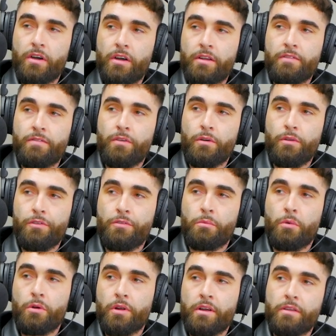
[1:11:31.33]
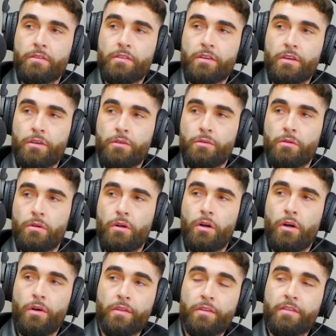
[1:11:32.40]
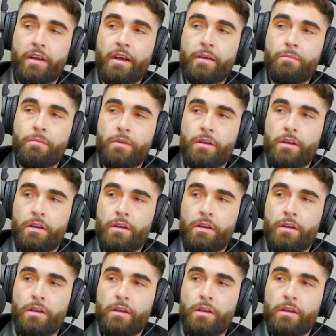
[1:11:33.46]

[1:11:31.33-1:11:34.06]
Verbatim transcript: unfolds more unto you all the time.